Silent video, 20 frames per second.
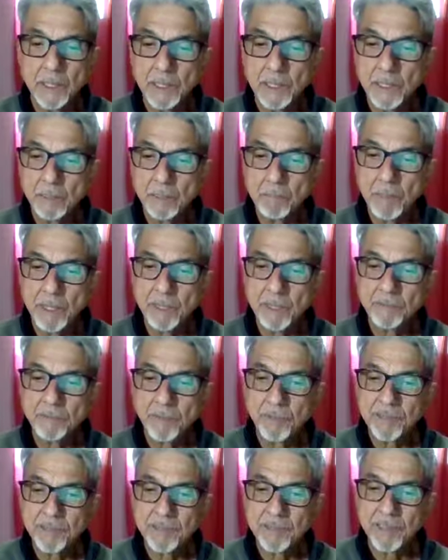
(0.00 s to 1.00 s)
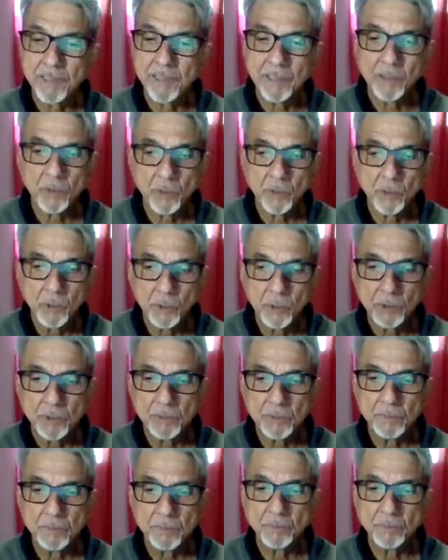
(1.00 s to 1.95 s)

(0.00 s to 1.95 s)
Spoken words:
in my Vasana road.